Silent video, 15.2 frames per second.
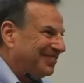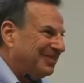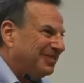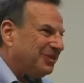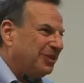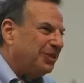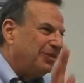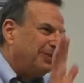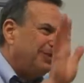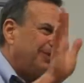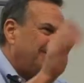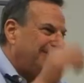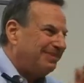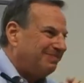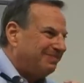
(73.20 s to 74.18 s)
So
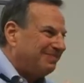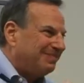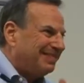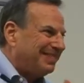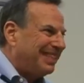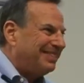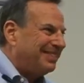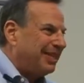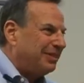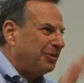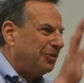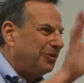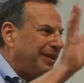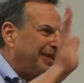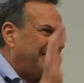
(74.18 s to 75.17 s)
let's not
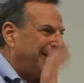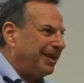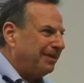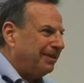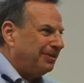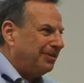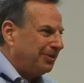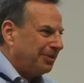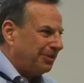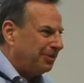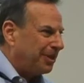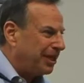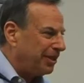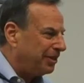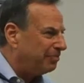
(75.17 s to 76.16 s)
think too
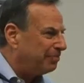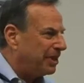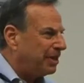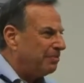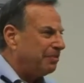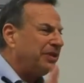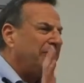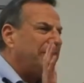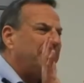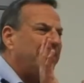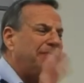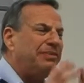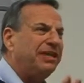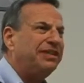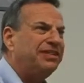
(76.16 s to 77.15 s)
highly of them. But the
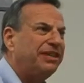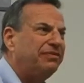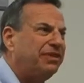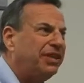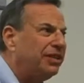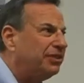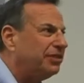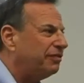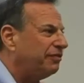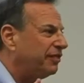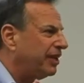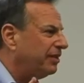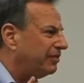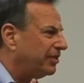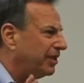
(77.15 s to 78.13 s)
Republicans have done us a
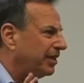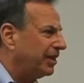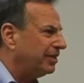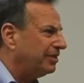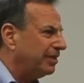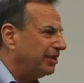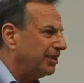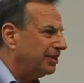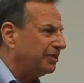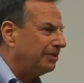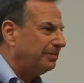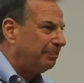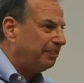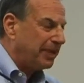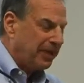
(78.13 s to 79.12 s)
favor in the last election
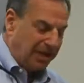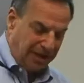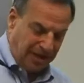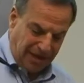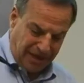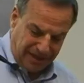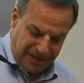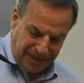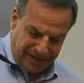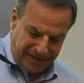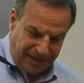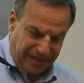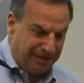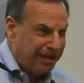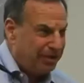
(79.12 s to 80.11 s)

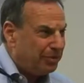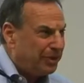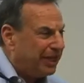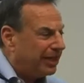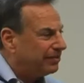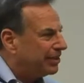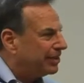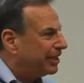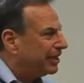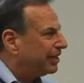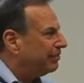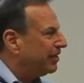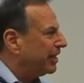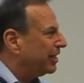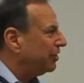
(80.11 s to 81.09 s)
that I think we have to take
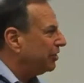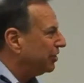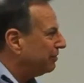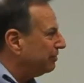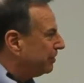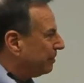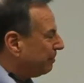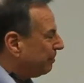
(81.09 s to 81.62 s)
advantage of.